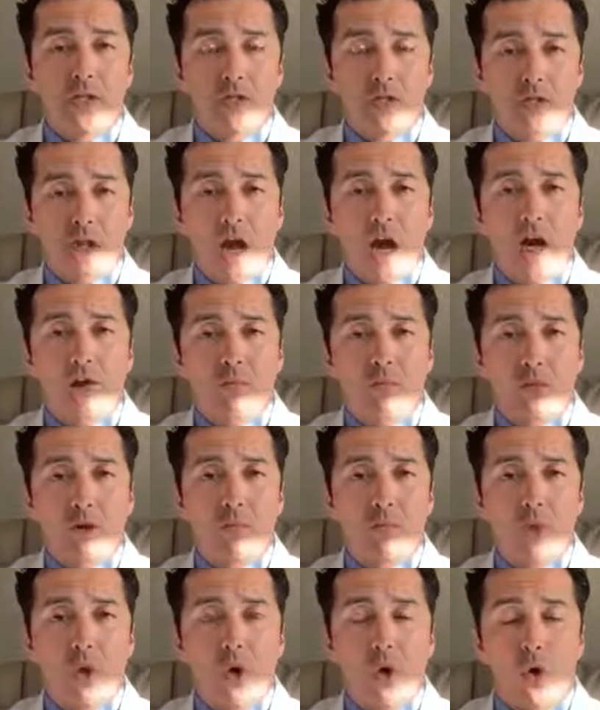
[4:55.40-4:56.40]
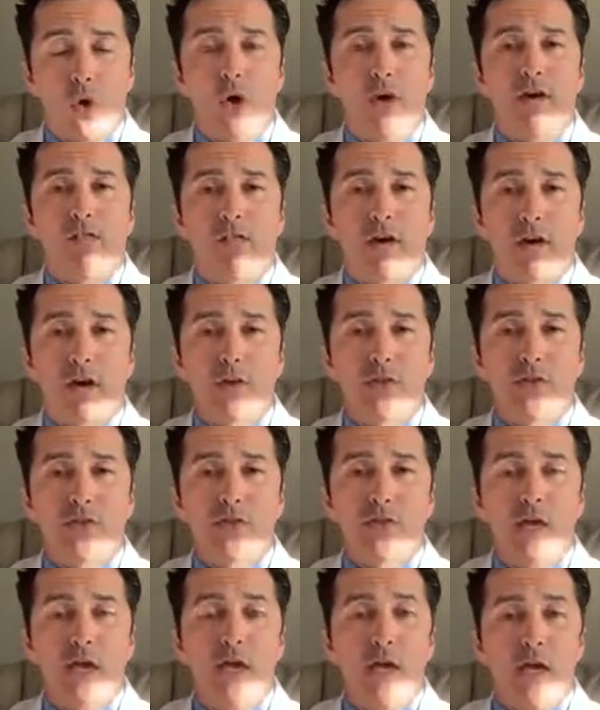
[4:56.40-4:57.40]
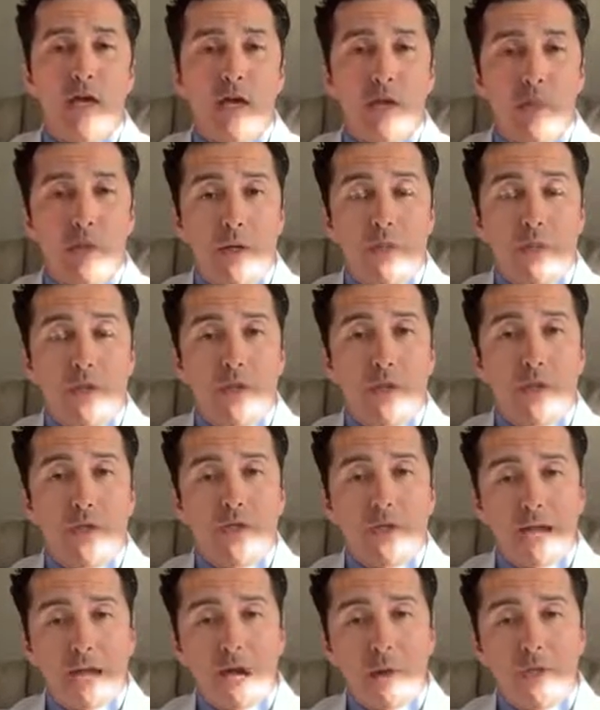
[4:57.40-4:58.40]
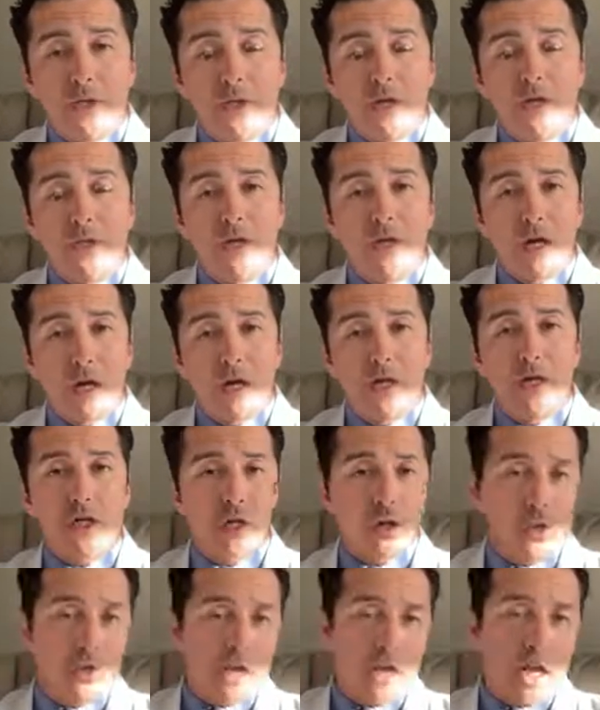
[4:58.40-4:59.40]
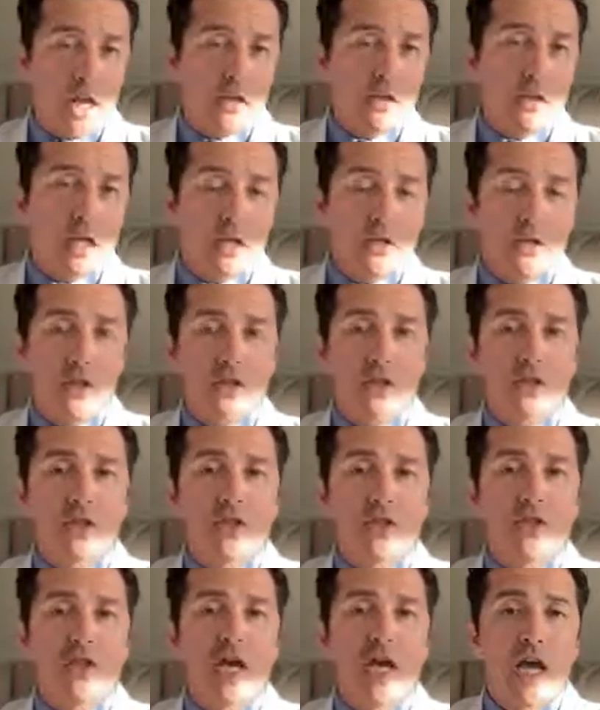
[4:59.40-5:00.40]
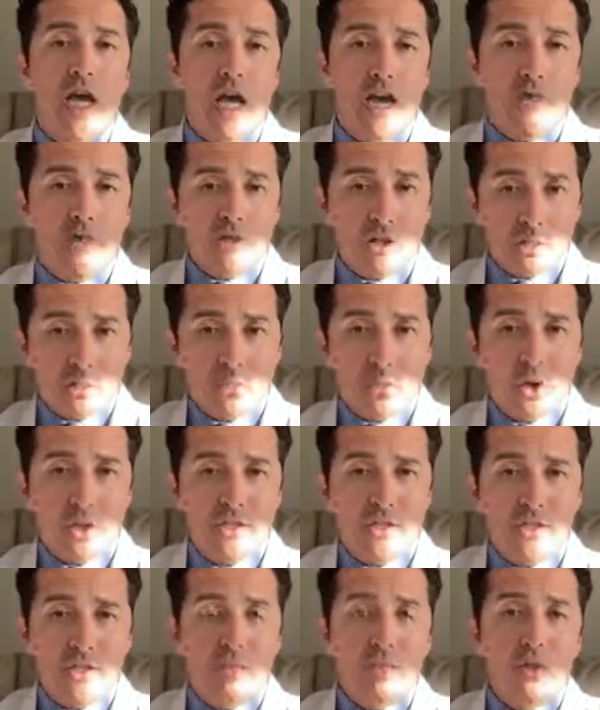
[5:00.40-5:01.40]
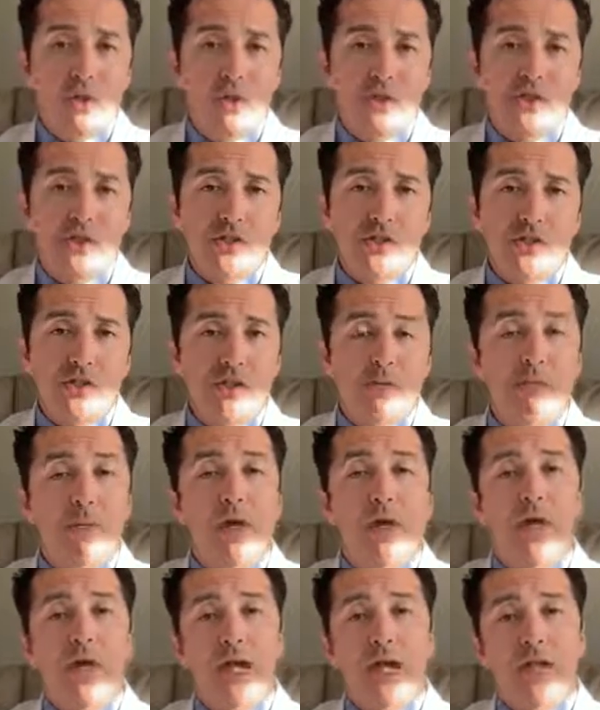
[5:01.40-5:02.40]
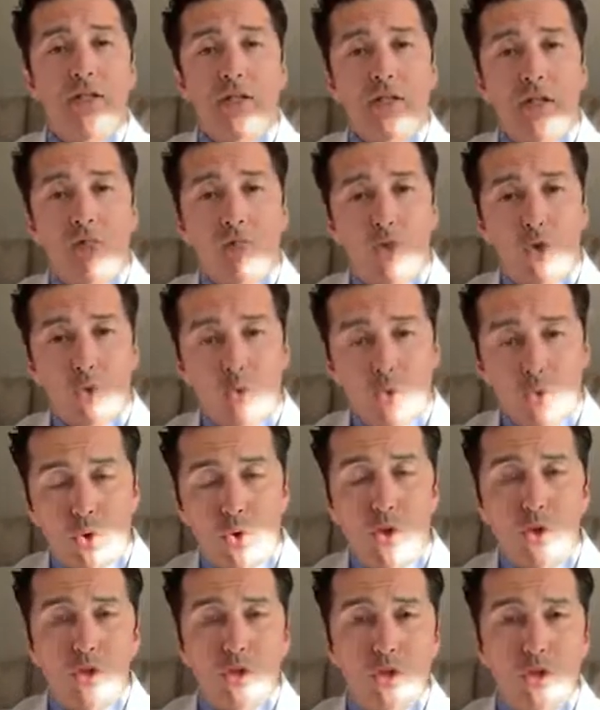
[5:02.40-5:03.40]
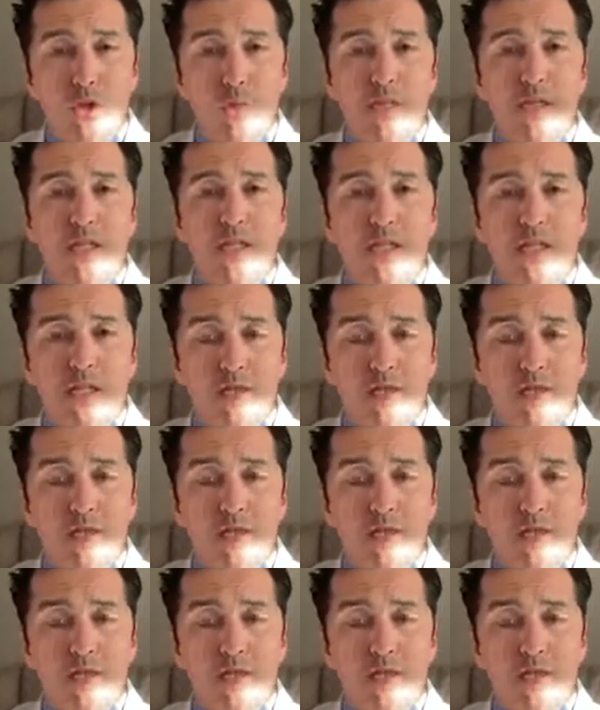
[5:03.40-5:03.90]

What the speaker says: die from coronavirus. People with diabetes and other chronic health conditions have suppressed immune system and are more prone to be